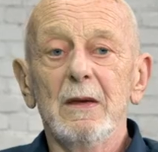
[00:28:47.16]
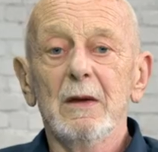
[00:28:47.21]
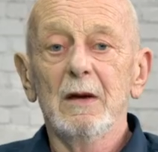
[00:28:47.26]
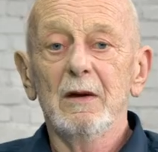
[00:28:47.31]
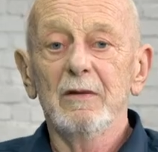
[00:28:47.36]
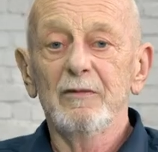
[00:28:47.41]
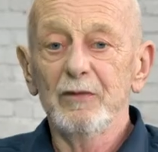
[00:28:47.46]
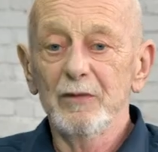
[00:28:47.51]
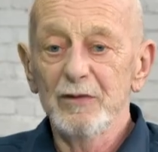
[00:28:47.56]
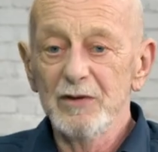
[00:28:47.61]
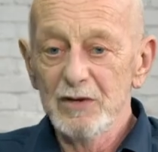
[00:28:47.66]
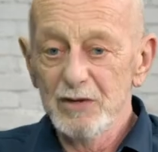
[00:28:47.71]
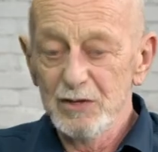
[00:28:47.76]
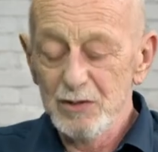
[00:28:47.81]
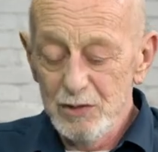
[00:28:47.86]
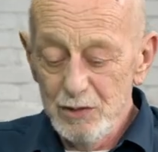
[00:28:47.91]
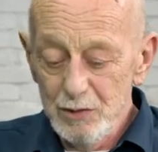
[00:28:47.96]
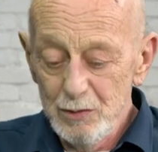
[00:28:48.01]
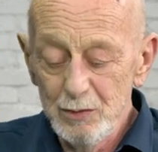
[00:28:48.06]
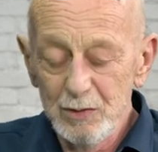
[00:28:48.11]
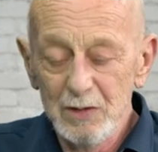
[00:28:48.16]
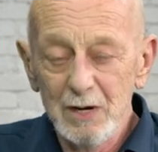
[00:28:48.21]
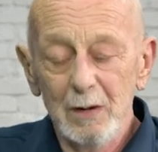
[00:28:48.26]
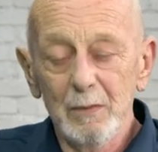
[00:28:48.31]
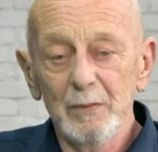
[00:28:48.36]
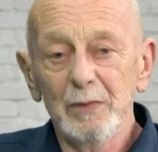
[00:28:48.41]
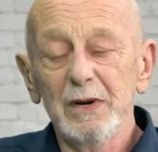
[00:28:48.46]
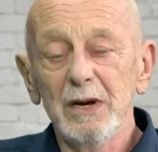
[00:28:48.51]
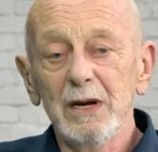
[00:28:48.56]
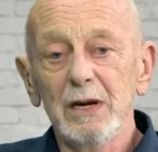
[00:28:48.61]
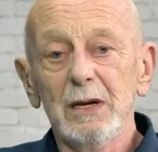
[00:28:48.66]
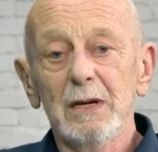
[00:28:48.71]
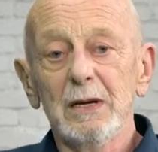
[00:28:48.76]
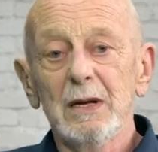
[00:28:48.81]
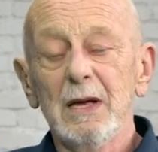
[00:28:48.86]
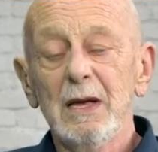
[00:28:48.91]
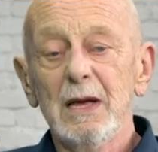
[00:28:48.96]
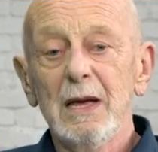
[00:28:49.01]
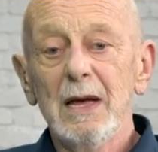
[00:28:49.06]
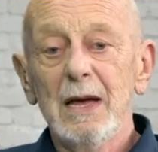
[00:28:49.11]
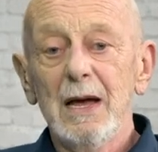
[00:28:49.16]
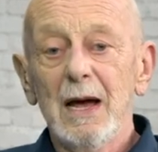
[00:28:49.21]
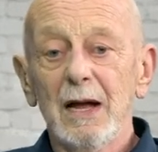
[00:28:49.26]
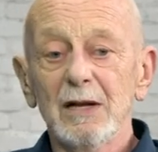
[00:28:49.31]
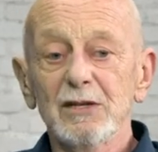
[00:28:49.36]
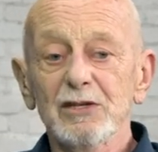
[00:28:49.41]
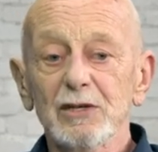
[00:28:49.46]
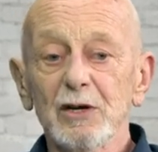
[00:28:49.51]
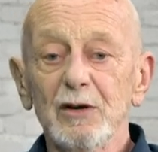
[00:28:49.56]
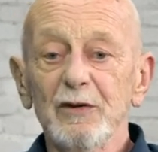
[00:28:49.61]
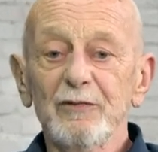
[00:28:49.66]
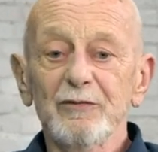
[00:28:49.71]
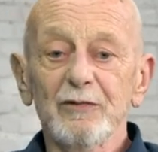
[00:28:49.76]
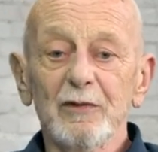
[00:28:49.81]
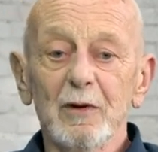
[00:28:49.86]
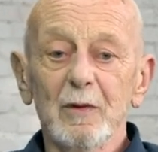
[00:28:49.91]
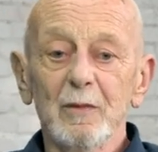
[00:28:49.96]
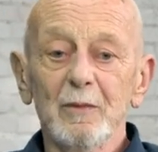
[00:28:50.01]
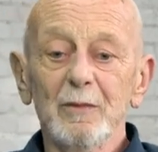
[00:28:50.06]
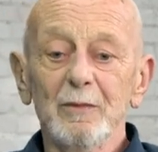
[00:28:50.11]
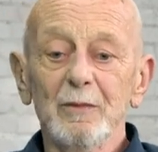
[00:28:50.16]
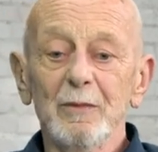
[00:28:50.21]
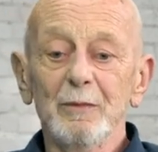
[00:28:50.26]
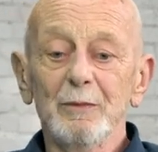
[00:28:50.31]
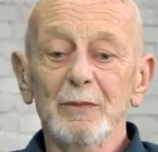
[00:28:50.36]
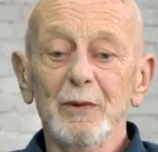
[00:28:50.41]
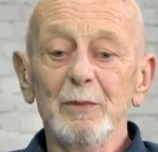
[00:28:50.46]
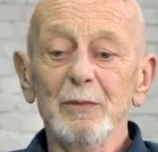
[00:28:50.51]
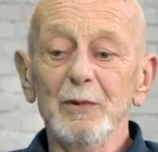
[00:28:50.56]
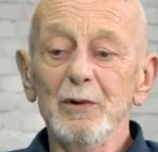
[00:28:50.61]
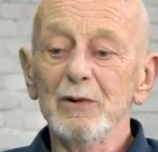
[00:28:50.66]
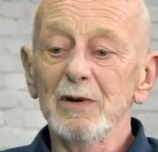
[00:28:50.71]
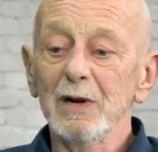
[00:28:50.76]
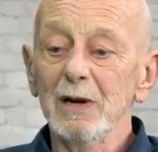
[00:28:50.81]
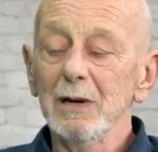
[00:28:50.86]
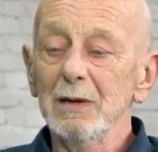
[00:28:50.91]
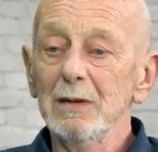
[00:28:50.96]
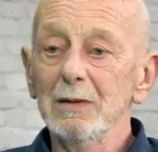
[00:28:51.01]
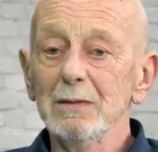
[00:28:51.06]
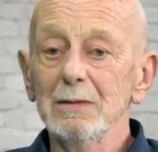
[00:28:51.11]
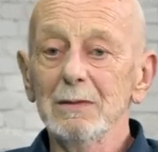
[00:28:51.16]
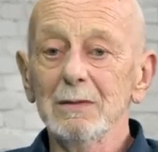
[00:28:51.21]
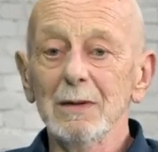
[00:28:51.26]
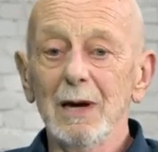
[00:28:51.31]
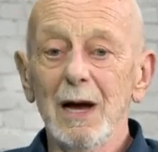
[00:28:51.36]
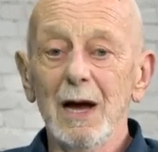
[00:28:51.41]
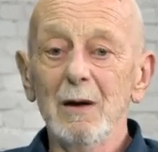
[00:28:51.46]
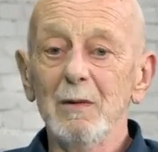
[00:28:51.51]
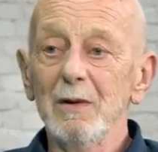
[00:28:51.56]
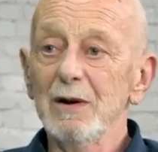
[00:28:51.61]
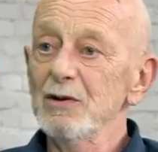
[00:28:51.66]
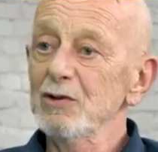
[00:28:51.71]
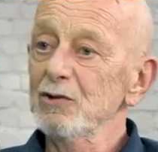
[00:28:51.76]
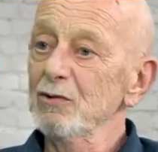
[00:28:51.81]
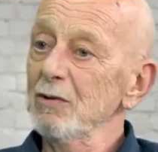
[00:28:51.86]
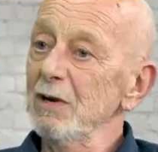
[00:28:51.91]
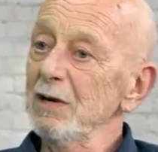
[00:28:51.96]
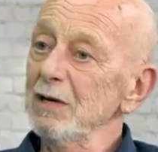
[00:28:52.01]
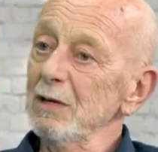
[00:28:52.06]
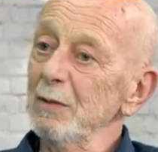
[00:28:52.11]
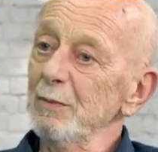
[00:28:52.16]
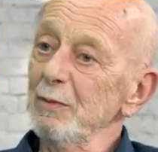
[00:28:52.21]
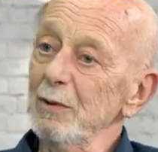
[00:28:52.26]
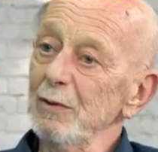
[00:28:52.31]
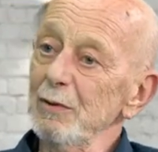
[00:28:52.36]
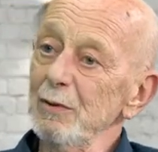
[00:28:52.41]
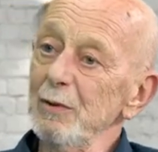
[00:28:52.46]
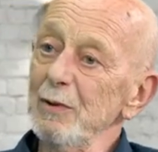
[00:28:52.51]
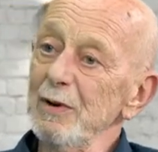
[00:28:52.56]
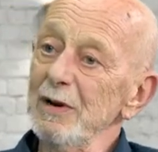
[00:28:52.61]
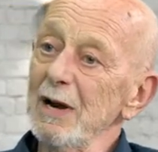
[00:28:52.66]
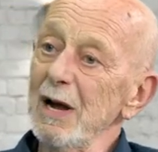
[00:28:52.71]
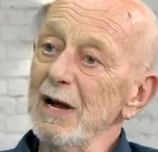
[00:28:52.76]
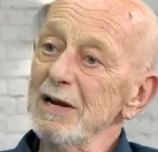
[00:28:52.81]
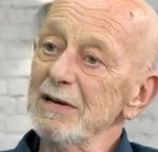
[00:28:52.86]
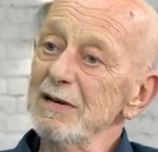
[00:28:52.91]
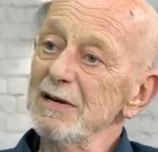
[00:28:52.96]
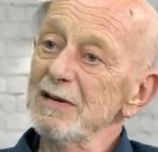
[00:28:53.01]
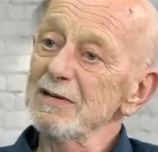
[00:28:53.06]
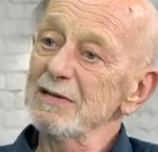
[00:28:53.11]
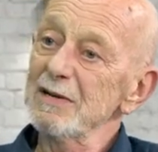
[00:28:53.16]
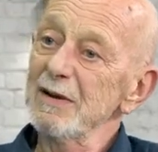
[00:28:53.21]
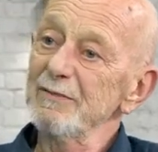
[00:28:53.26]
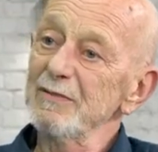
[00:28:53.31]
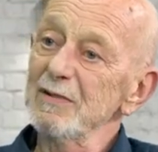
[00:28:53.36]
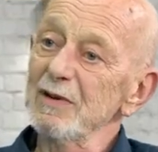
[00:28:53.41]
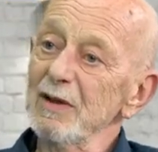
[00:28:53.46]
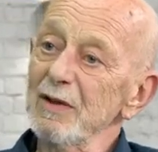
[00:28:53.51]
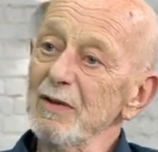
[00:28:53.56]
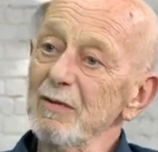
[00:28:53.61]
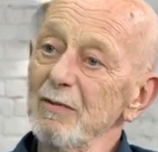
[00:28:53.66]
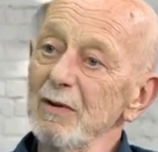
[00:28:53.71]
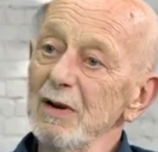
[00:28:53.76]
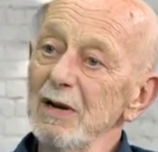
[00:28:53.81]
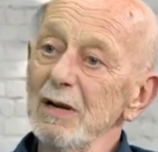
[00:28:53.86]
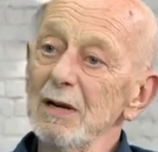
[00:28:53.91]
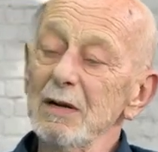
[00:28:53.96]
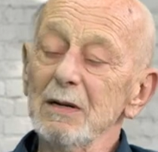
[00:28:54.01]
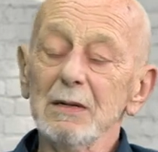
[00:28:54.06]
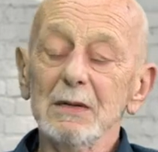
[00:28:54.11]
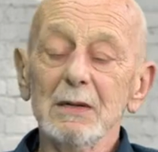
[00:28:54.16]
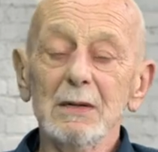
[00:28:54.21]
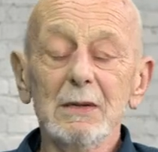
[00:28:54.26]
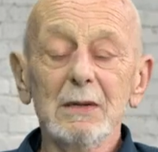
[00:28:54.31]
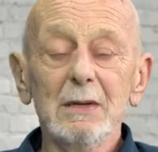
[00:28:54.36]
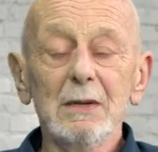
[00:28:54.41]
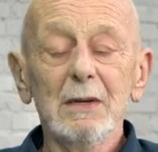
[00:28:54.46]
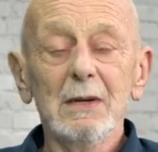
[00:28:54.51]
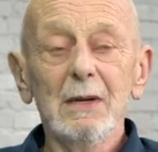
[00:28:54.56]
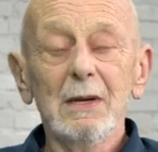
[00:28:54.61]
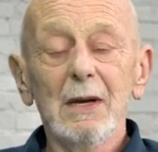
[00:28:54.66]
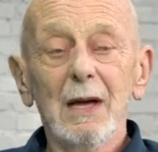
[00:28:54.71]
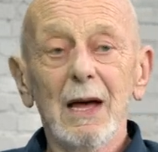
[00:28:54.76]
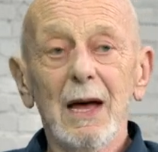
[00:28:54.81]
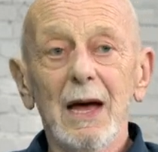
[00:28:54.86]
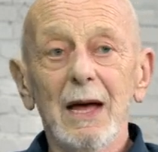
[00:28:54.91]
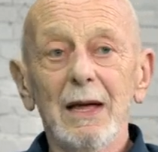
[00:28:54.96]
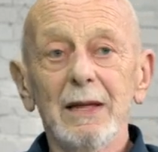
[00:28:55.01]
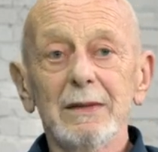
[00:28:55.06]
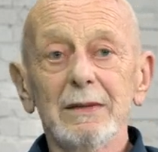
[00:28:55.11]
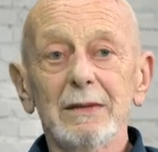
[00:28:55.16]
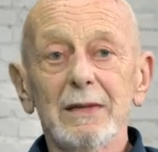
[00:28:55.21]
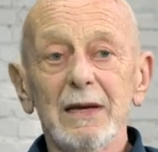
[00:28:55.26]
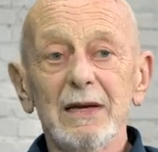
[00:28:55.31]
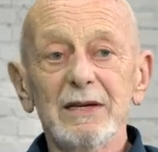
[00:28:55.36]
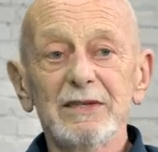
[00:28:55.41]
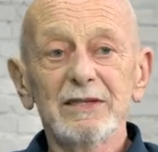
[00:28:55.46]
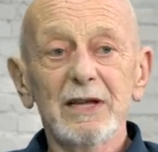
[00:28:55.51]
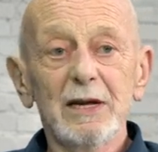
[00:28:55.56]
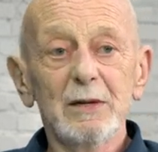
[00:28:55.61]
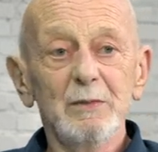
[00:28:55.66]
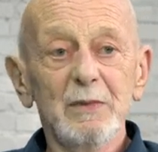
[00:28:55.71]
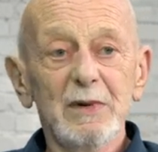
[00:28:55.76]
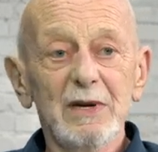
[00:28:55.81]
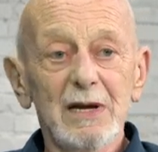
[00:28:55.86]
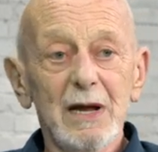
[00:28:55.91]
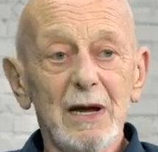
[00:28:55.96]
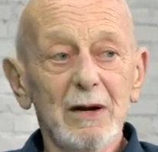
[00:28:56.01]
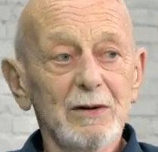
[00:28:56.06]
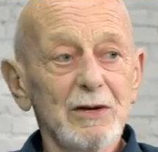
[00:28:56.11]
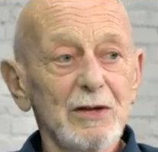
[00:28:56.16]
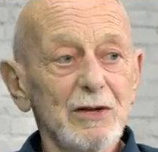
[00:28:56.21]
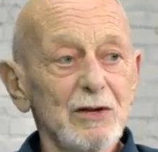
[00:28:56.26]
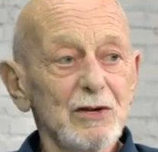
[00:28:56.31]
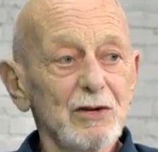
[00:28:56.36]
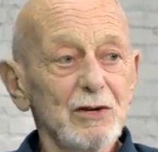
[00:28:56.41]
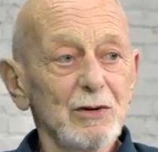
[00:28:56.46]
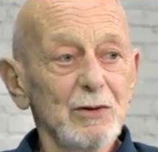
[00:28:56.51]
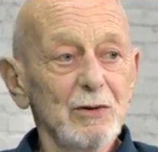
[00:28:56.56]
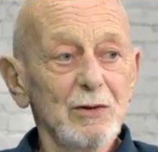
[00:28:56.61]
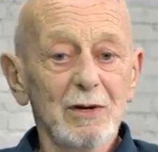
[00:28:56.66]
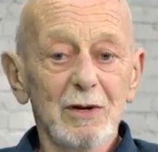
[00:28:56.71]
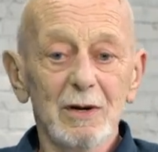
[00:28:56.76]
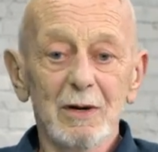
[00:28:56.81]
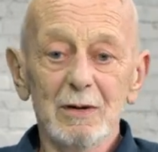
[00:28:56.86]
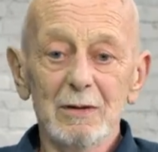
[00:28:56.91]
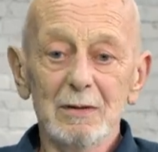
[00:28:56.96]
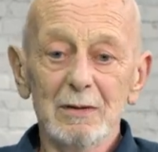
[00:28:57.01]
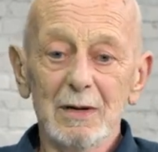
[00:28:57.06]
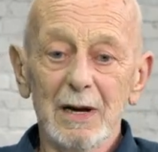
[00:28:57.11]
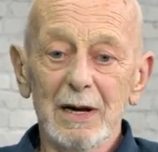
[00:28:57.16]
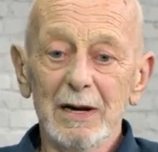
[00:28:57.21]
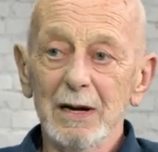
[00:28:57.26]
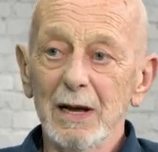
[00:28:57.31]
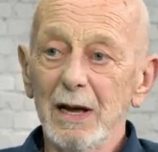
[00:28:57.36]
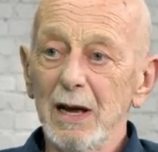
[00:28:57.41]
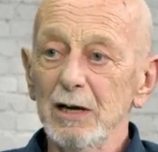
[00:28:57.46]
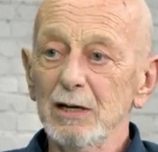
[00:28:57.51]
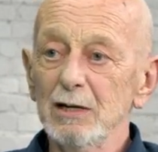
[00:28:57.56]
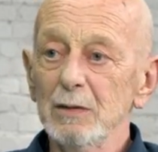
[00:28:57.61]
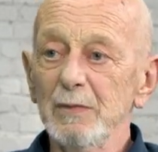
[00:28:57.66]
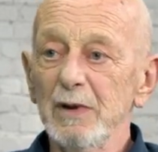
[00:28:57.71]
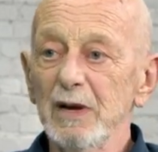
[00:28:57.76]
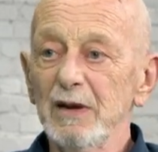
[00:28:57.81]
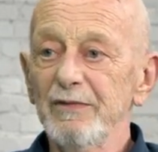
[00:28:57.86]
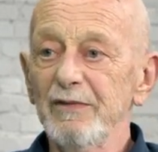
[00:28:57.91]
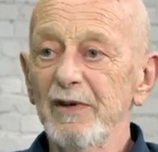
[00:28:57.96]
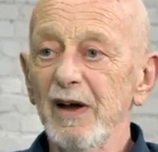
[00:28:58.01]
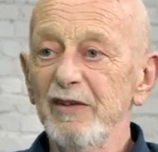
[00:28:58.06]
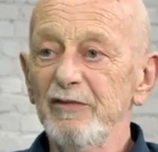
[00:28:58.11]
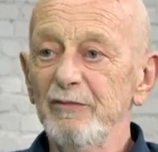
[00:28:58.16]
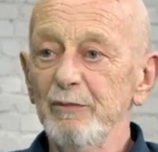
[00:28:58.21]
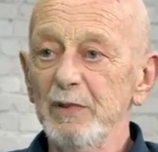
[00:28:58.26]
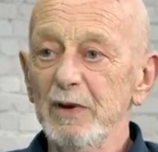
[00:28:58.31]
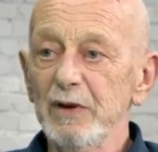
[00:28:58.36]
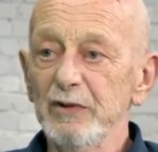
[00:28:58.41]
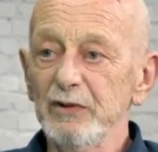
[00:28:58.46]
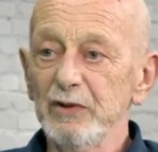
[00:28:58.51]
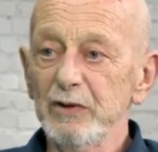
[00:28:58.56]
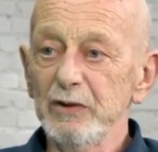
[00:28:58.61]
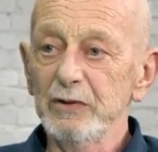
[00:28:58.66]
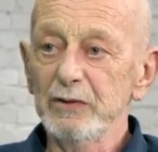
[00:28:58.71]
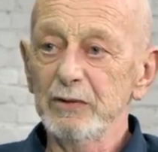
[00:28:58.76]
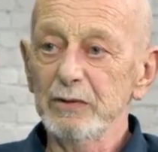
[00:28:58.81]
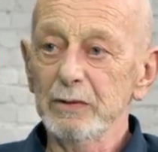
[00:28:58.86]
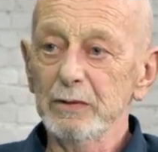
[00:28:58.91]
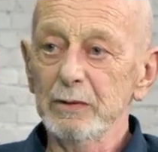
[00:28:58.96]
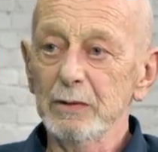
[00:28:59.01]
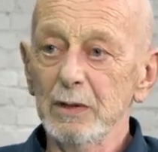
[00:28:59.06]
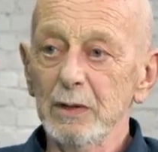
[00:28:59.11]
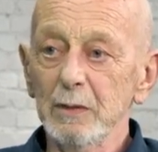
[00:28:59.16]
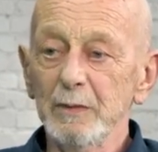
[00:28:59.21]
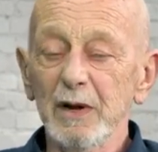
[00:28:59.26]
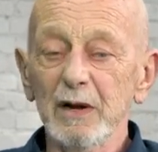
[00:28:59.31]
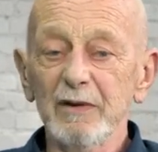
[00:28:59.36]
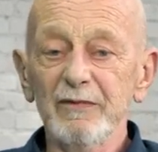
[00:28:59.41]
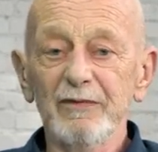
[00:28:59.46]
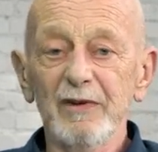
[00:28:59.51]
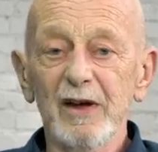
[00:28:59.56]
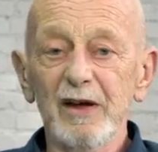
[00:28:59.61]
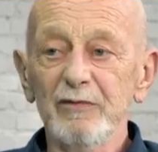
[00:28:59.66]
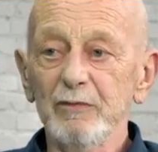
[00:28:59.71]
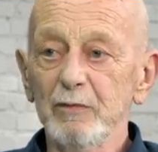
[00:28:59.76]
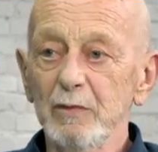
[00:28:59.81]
for this new company. And so from Bermuda, I went straight to Peru in 1973. And they sat me down in the studio, and I had to make 5 pieces in about 5